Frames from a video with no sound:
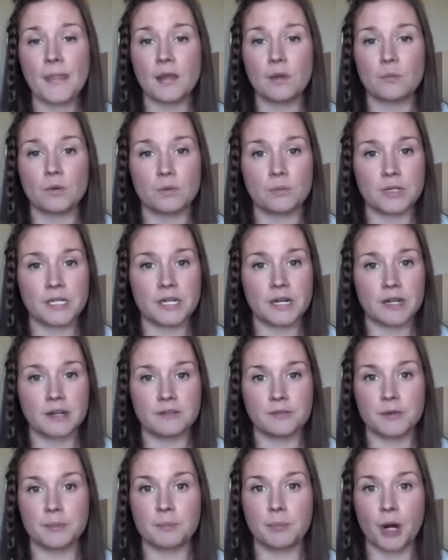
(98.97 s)
when we kind
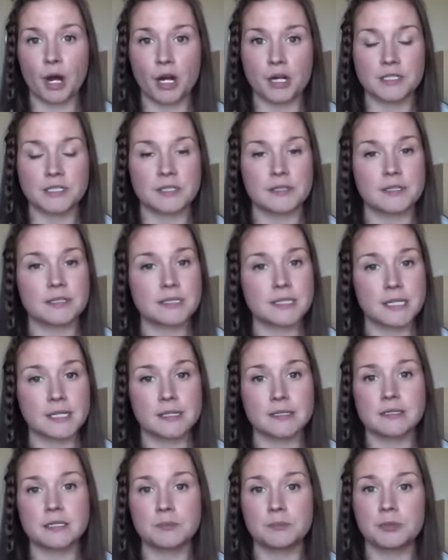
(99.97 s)
of embarked on this
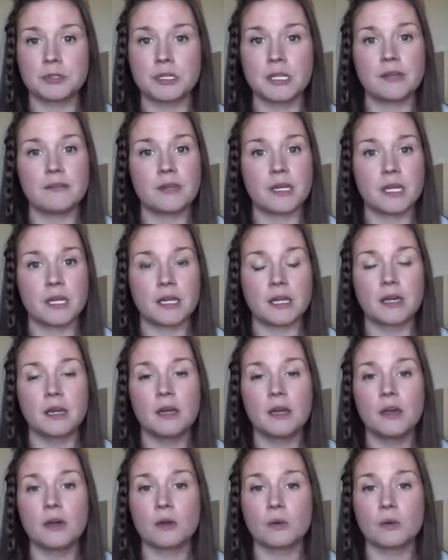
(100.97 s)
like simple living,